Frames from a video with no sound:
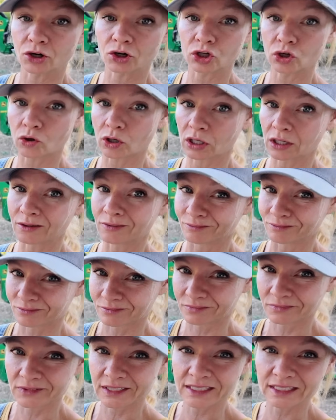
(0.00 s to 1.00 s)
you could
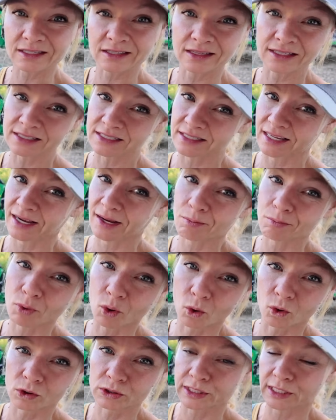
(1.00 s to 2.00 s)
lead to things like
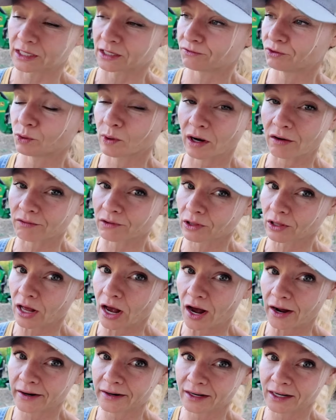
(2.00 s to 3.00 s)
mold. And if you have a
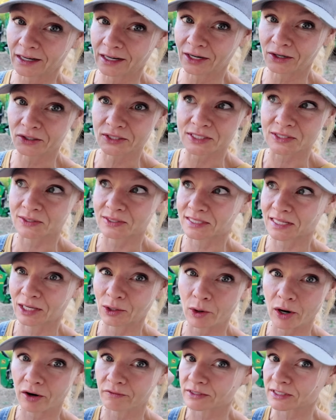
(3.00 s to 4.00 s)
lot in here, so say
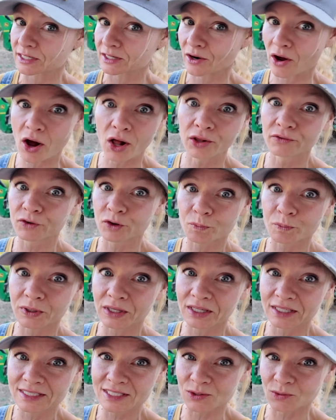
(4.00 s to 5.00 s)
you harvested all of your
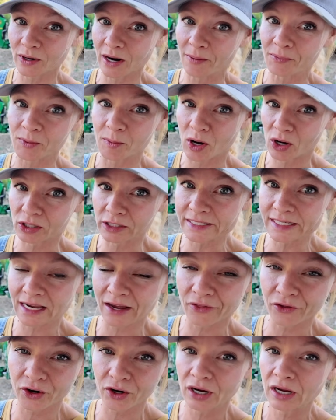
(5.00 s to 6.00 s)
peonies and wrapped them all
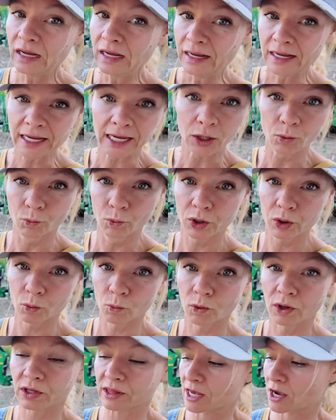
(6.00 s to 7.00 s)
together, it wouldn't
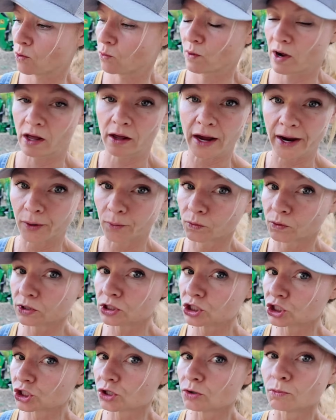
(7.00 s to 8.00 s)
work that well. I
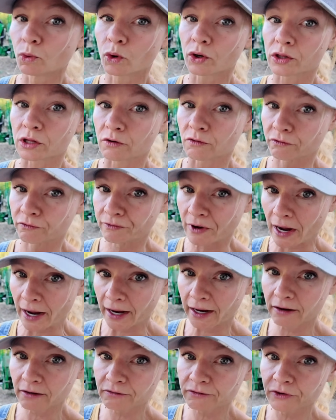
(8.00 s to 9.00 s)
wouldn't do more than
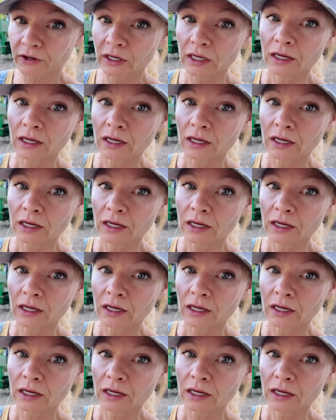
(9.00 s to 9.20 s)
five